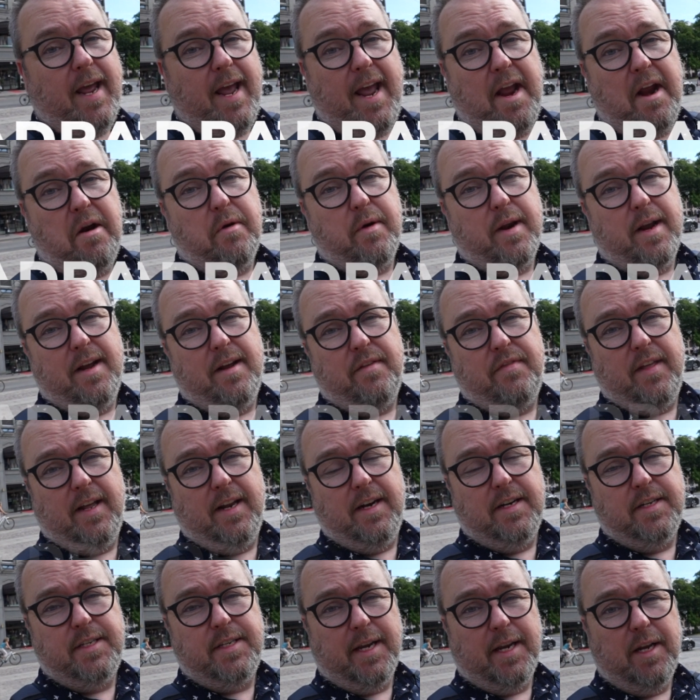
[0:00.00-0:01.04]
area than
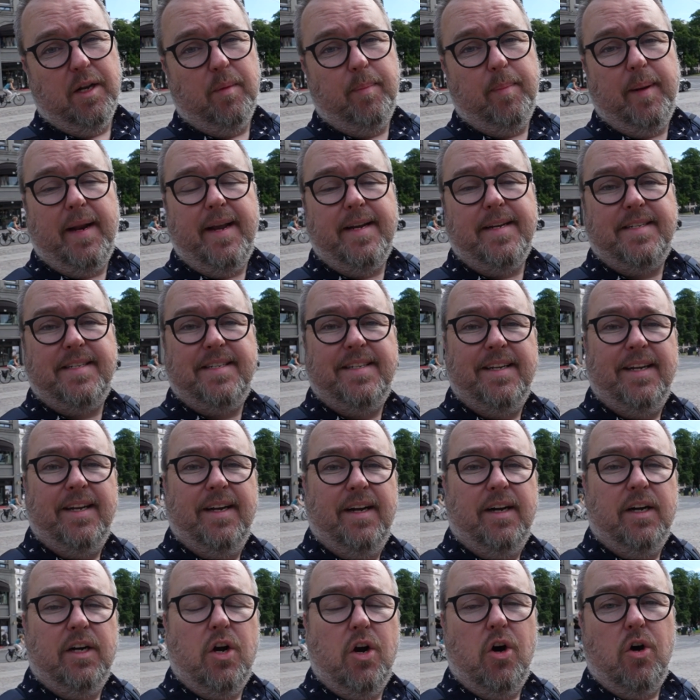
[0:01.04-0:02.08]
a single place
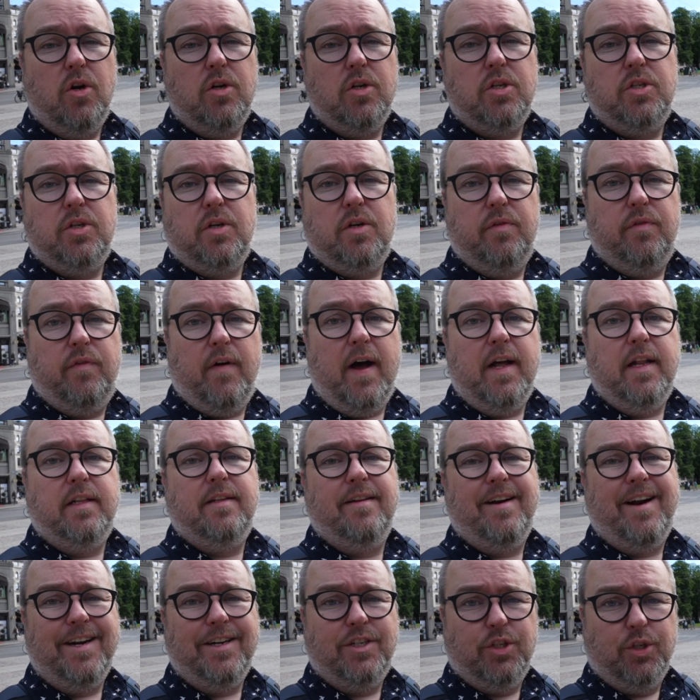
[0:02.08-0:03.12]
called
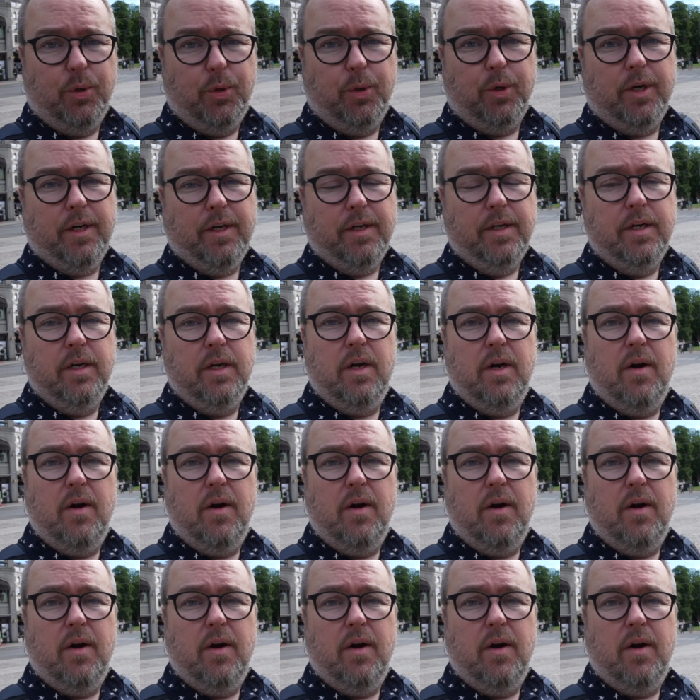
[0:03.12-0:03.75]
Kvadraturen,